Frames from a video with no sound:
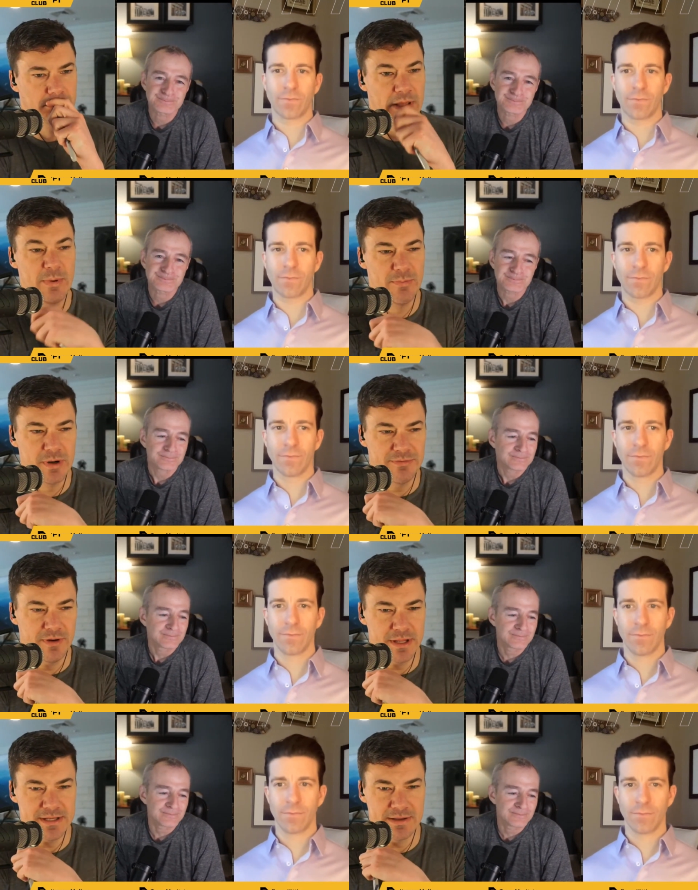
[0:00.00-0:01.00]
Speaker 1: It'd be pretty
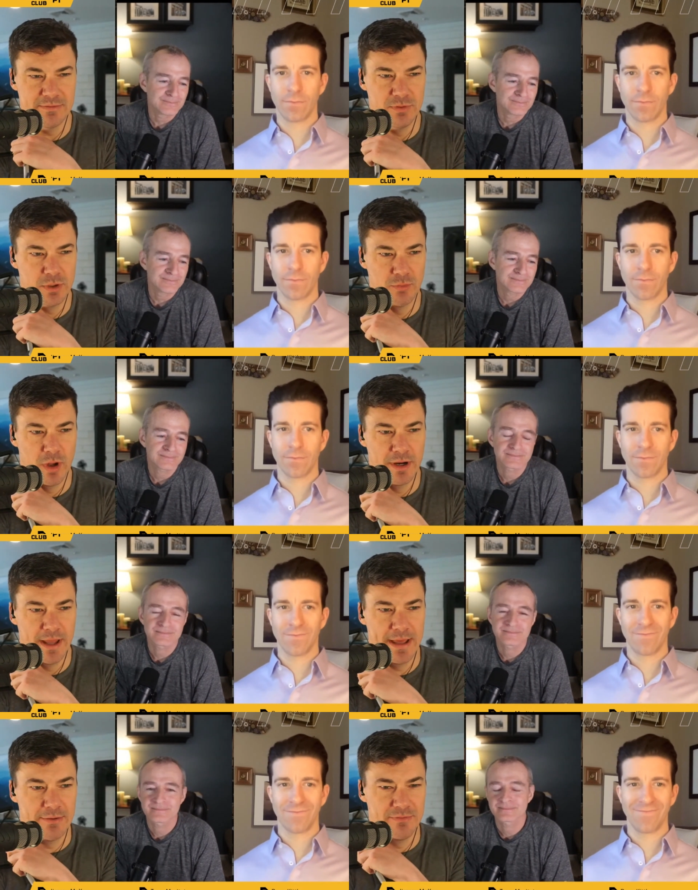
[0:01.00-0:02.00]
funny, Dave, if you could run an
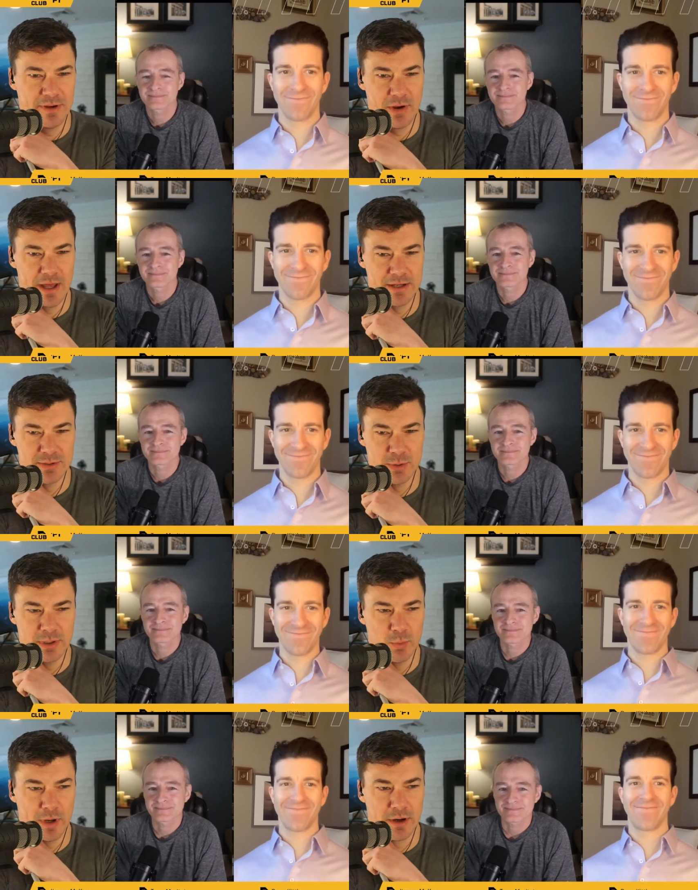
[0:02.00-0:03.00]
ad or figure out how to do
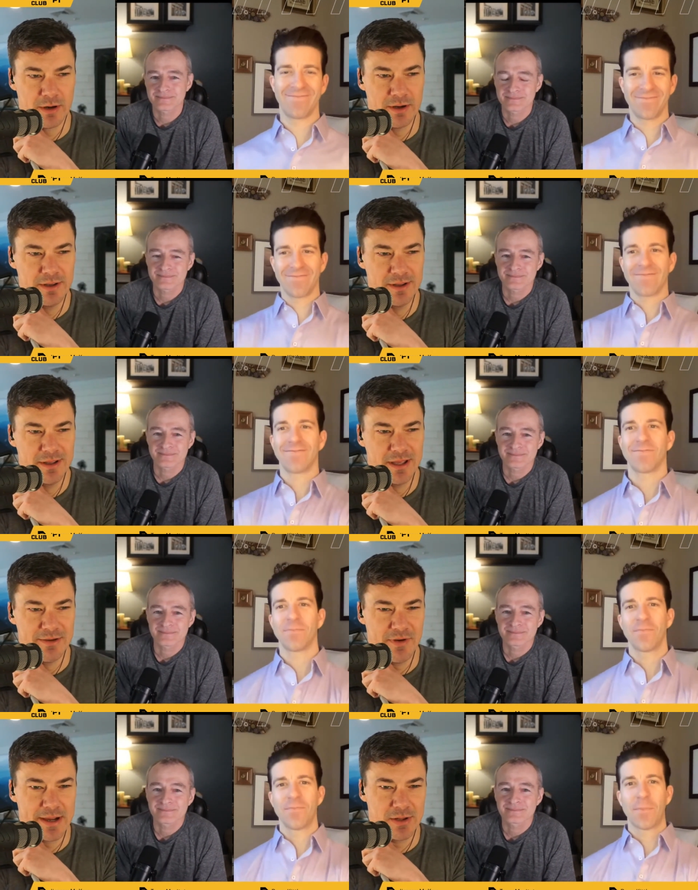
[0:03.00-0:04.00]
it where
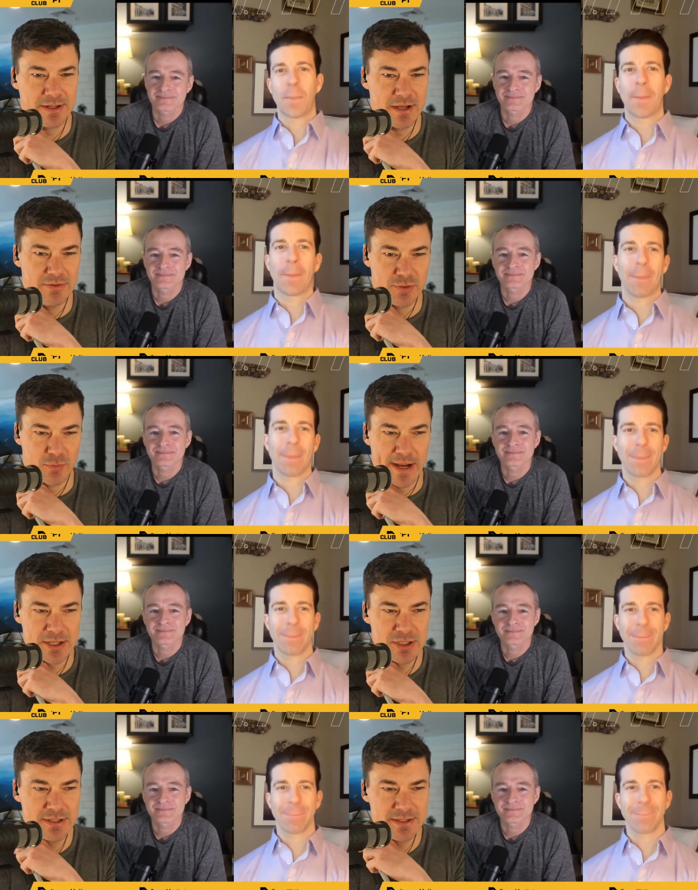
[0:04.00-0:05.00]
if I clicked on
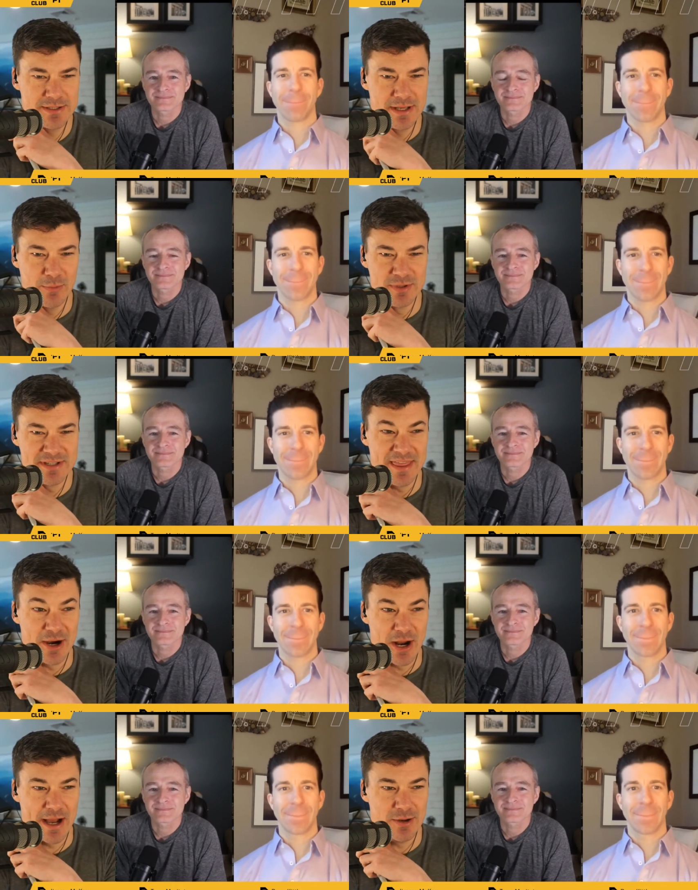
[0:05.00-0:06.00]
directions, it was at
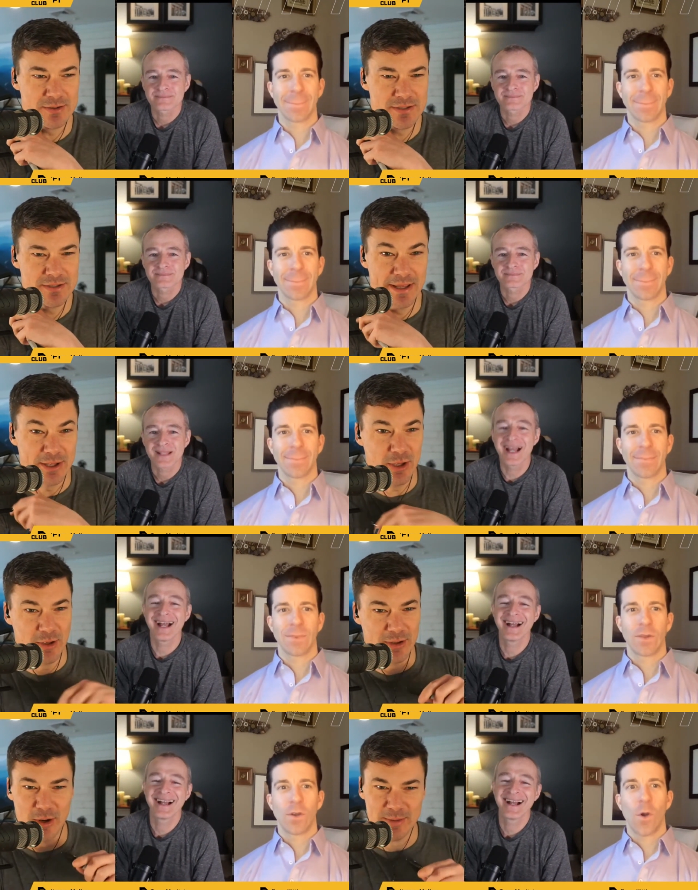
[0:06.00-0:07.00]
their house. Like,
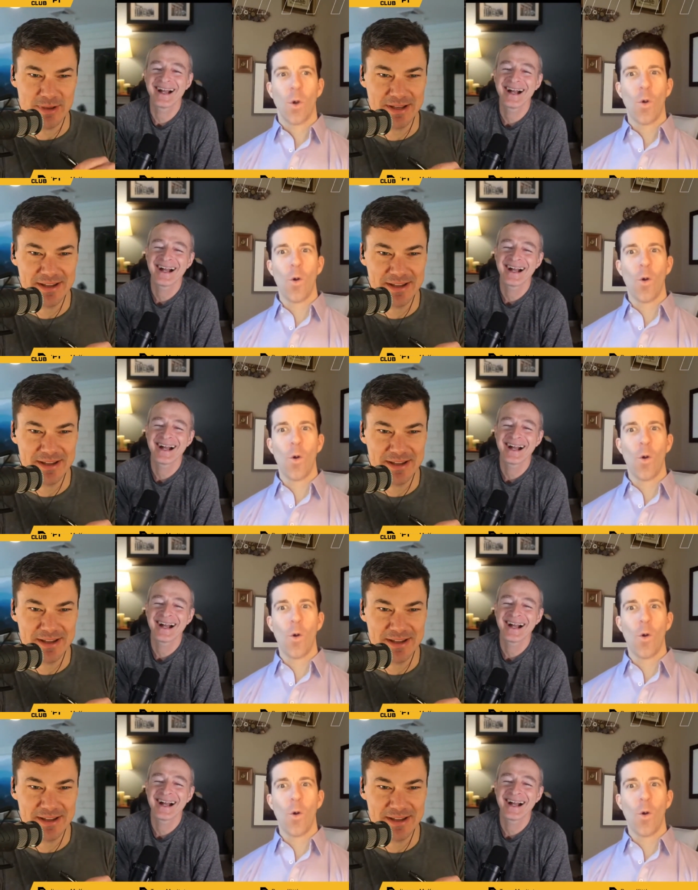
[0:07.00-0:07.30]
you know what I mean?